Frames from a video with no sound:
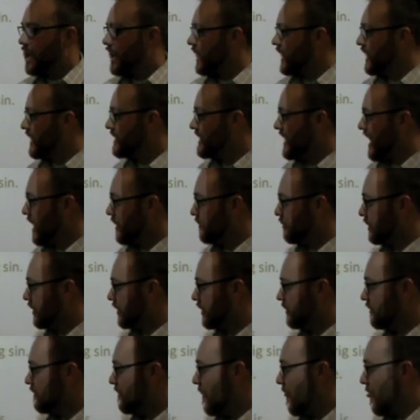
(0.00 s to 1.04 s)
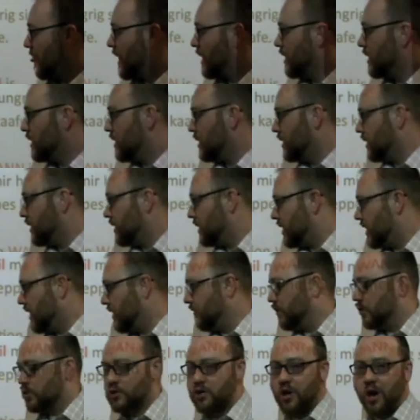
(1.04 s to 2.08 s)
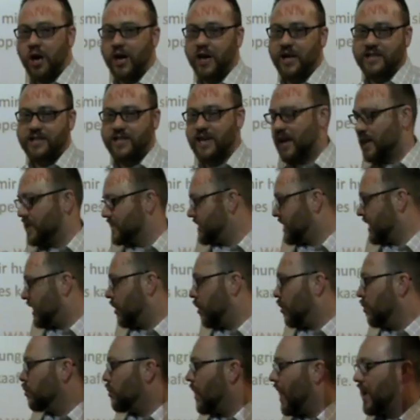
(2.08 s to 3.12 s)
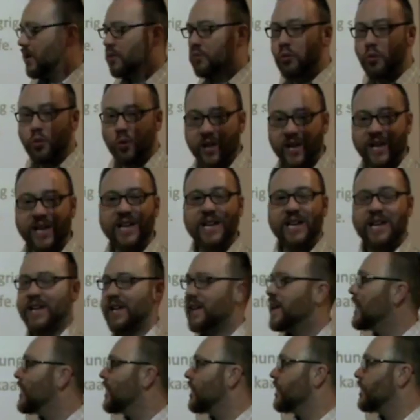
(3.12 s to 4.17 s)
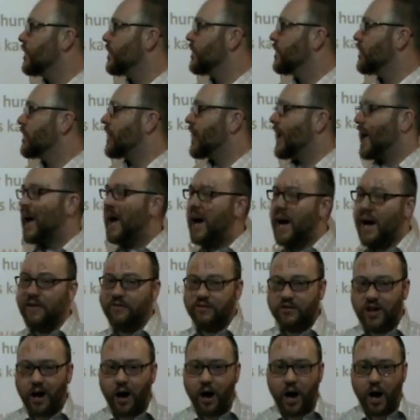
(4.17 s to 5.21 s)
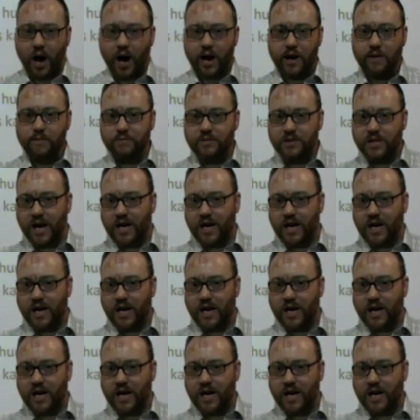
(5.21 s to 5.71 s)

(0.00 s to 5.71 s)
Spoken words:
An example, if you were starting a sentence like, when we have time,